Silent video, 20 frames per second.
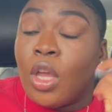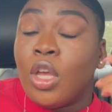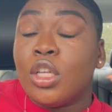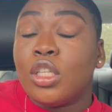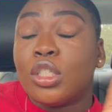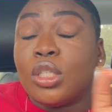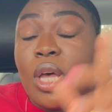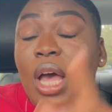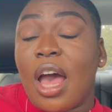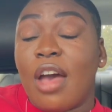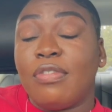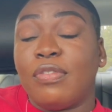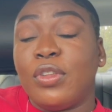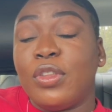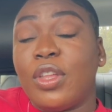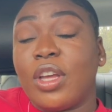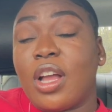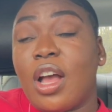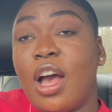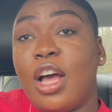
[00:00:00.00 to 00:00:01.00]
So after
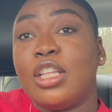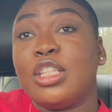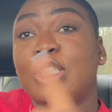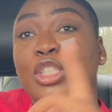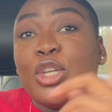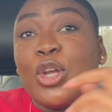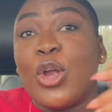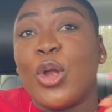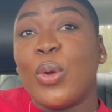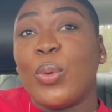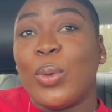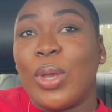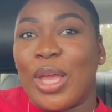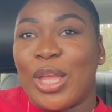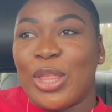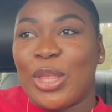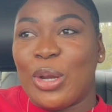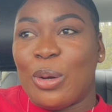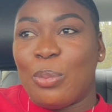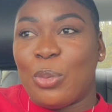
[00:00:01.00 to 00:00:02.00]
the concert, we
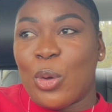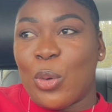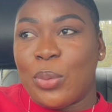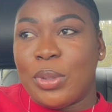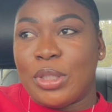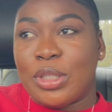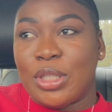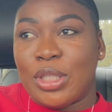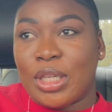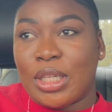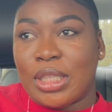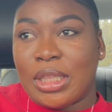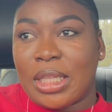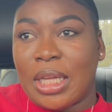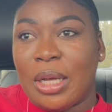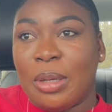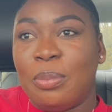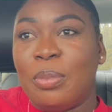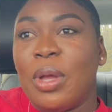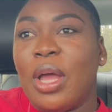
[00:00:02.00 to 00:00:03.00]
ended up going to the
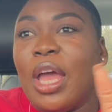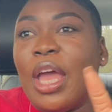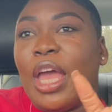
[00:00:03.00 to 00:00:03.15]
club.